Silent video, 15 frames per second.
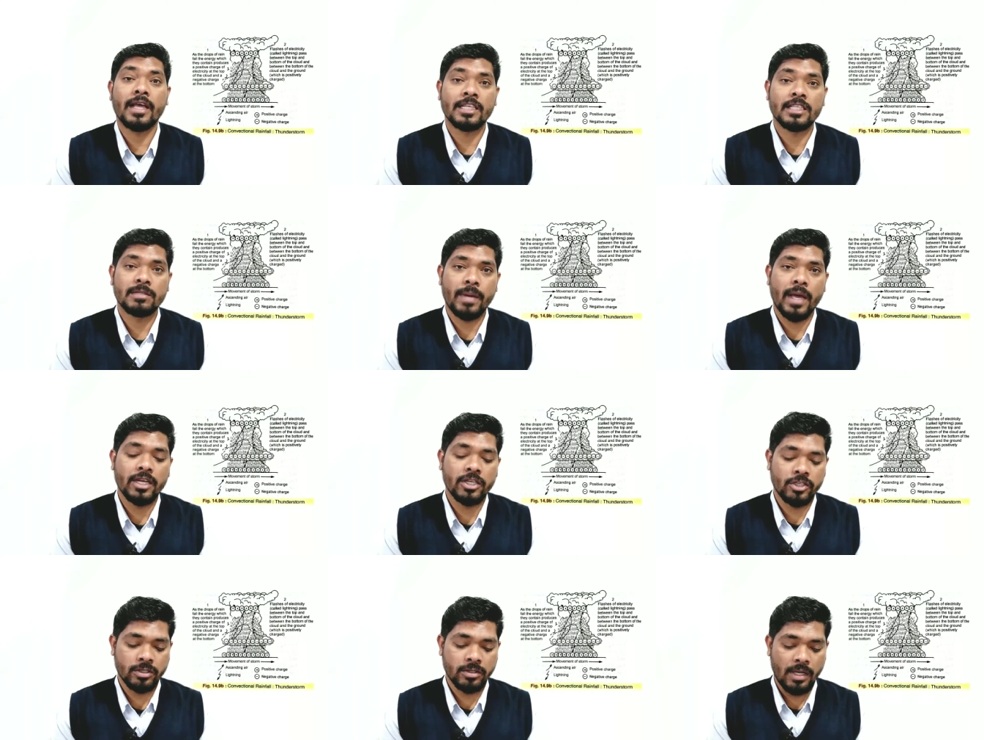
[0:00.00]

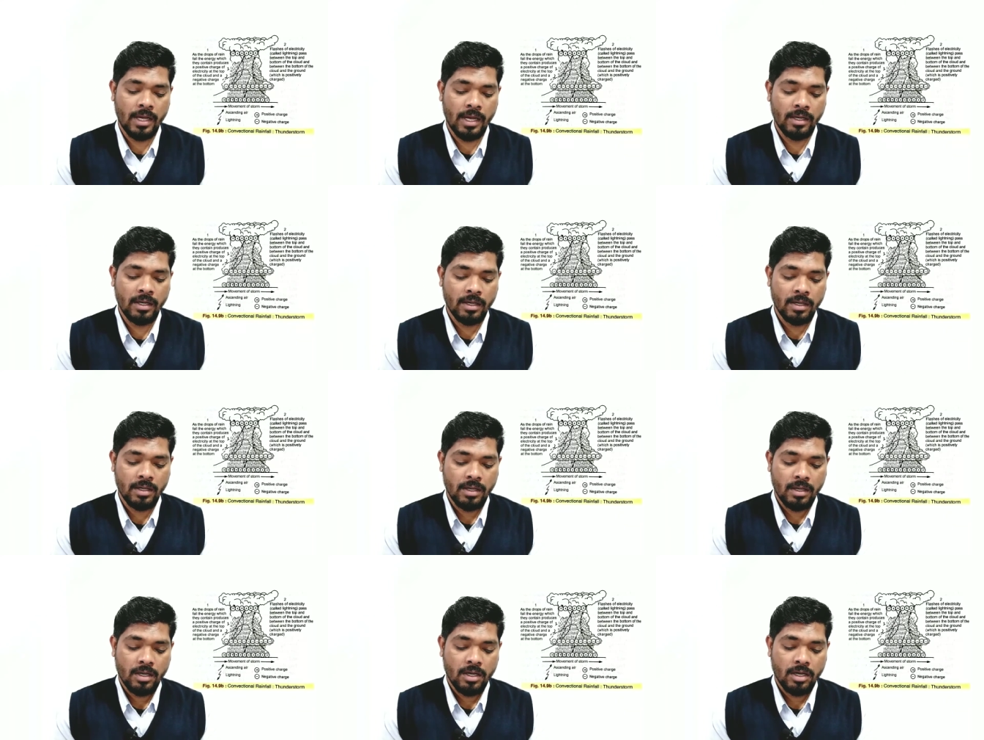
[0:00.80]
expansion and
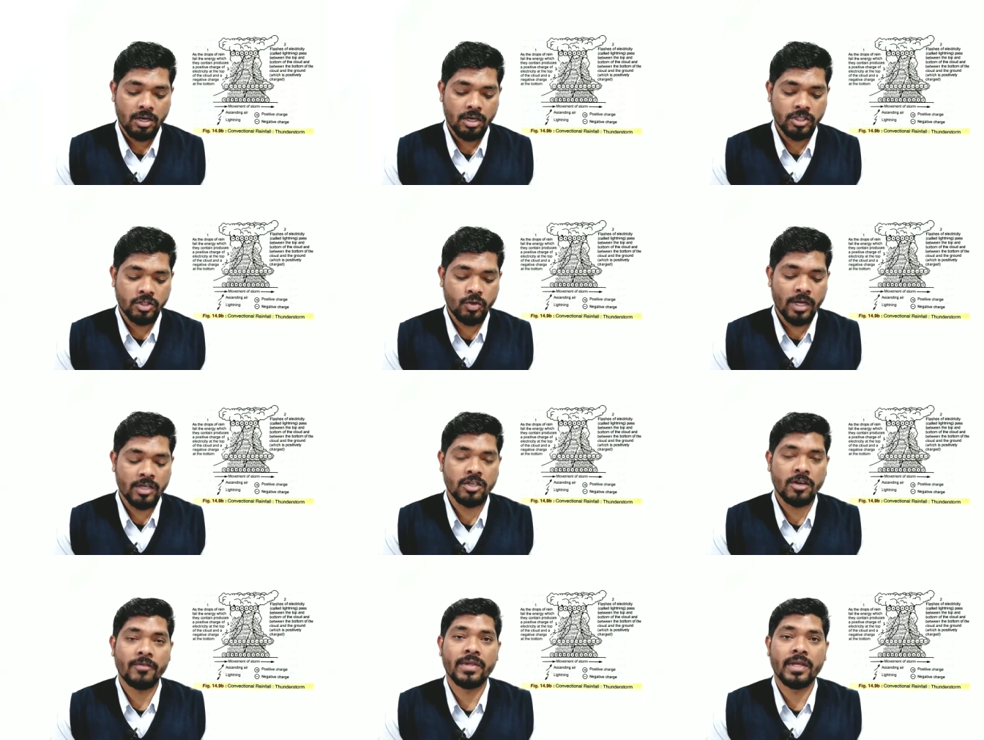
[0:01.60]

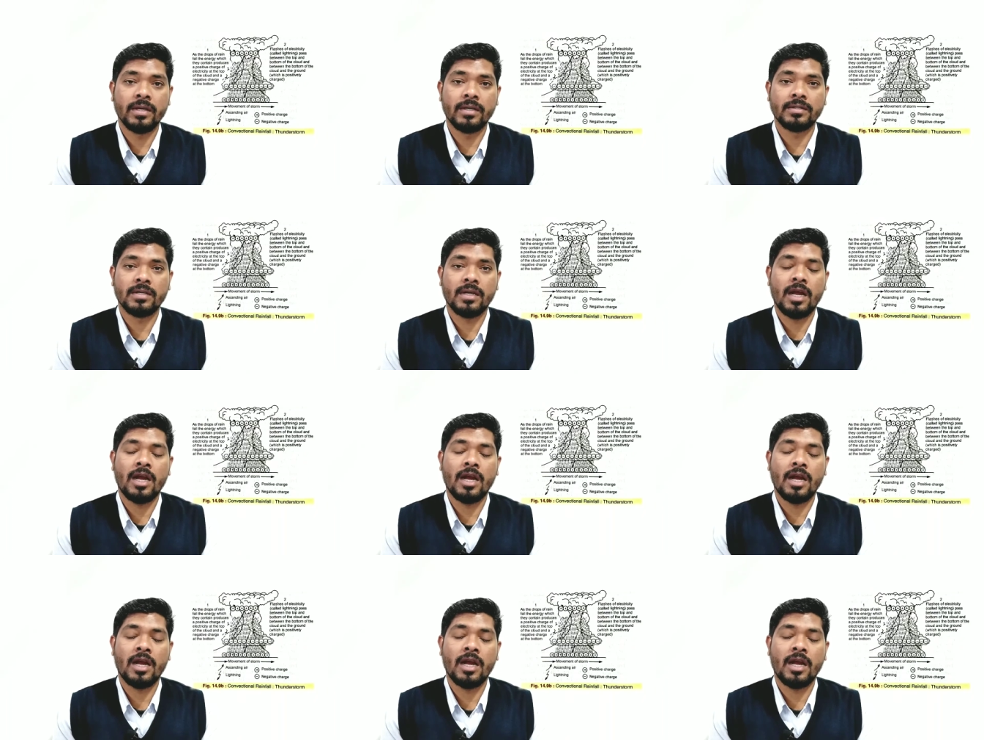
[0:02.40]
contraction of the earth.